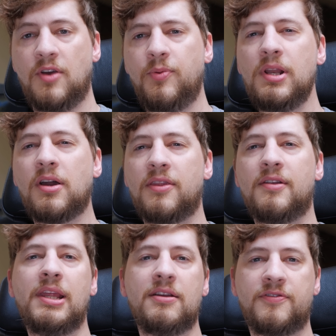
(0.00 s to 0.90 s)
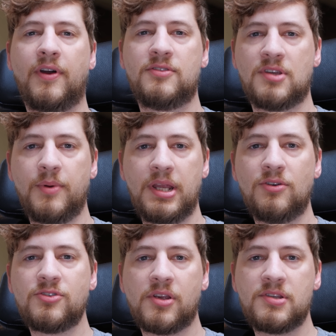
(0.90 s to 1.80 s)
if we look at the leaked photo, we can
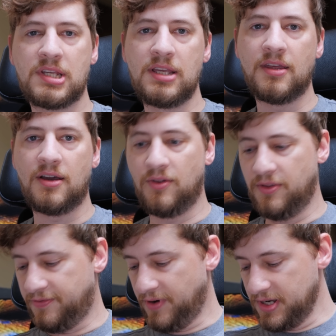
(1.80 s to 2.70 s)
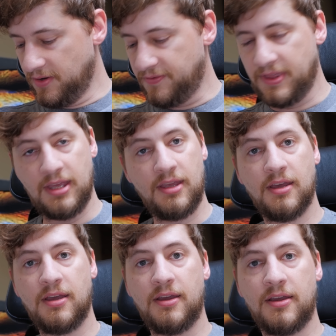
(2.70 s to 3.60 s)
also see that on the front of the
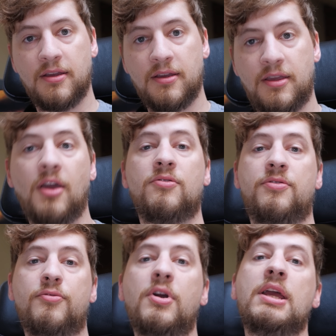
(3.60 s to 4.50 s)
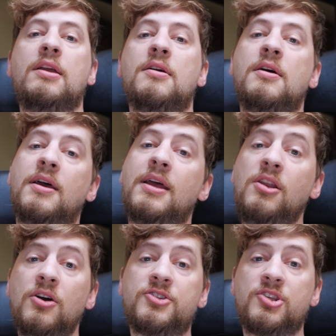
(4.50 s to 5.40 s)
Go 3, it
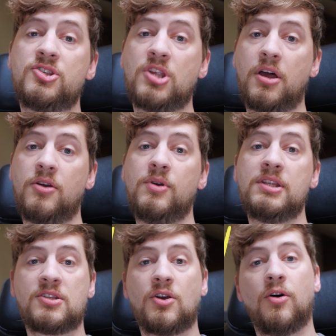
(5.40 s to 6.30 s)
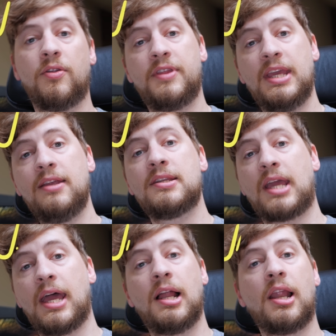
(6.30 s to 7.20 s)
looks as though it's got the
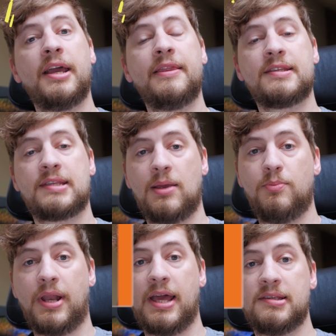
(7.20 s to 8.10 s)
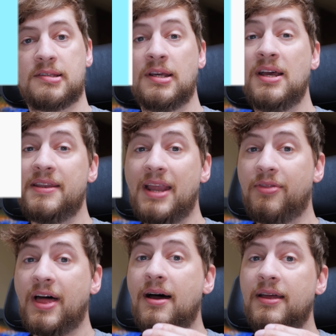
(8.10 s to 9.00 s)
indicator light in the same place. Now
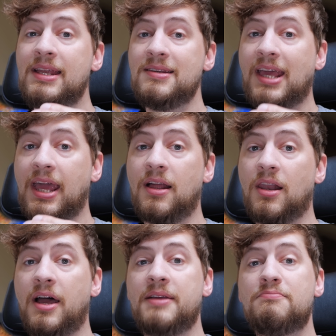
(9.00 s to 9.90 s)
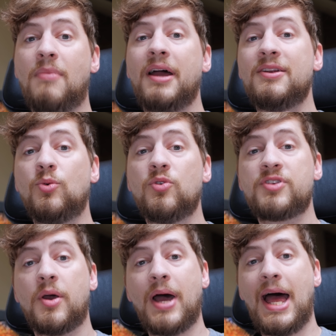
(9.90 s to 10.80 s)
that indicator light might
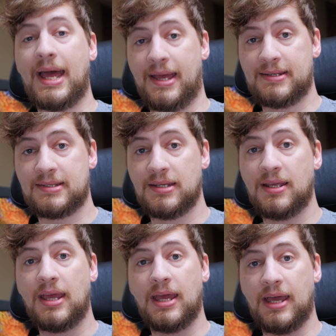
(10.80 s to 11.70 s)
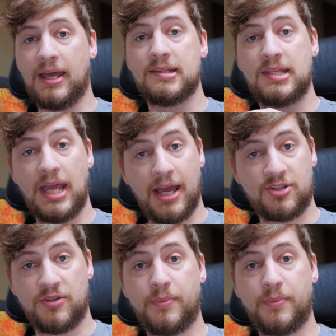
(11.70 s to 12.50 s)
also act as the action